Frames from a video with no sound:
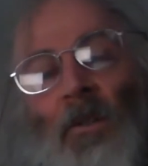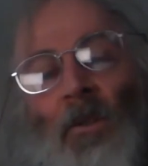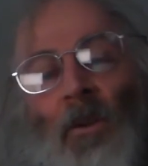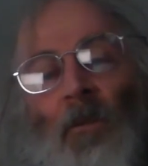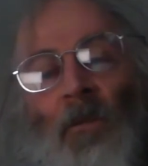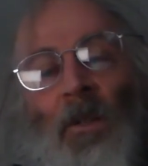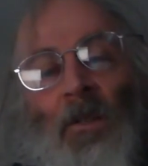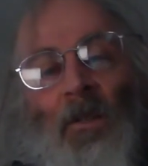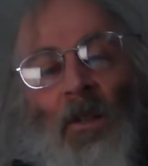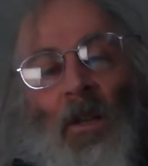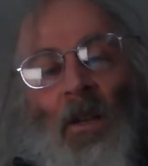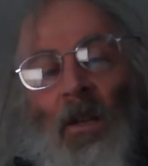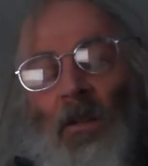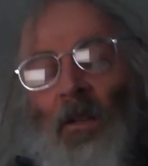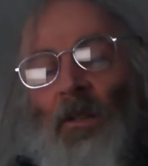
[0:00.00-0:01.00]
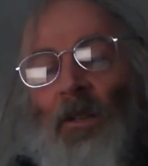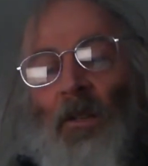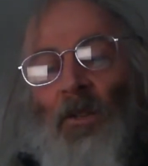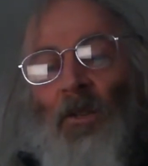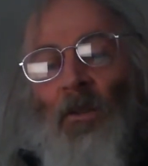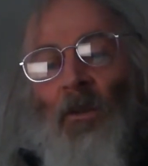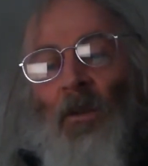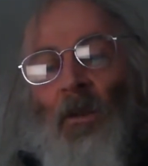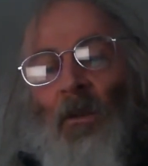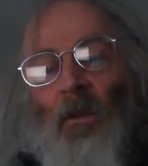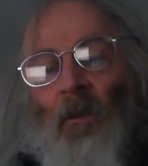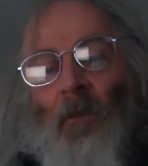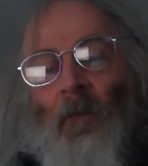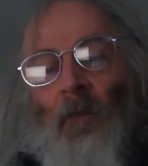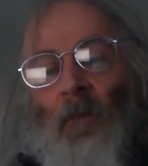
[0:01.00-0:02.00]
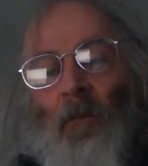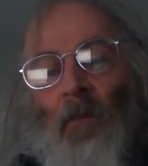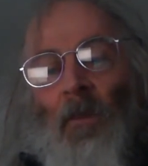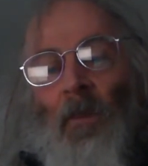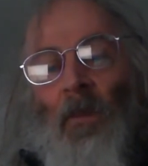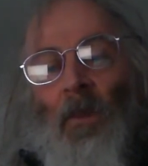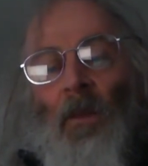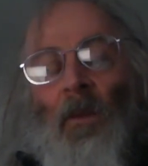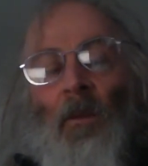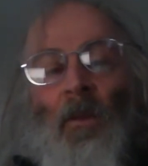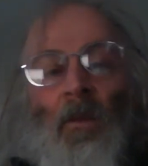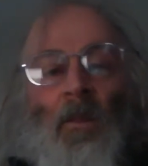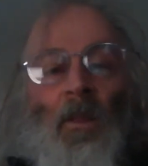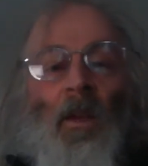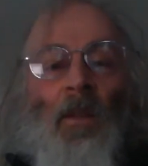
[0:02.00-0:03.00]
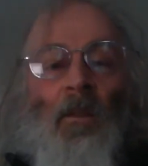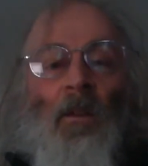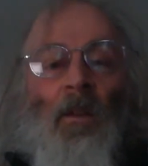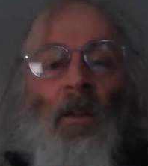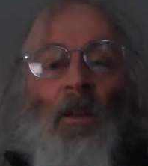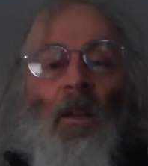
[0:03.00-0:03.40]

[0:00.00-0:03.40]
solve this issue. Then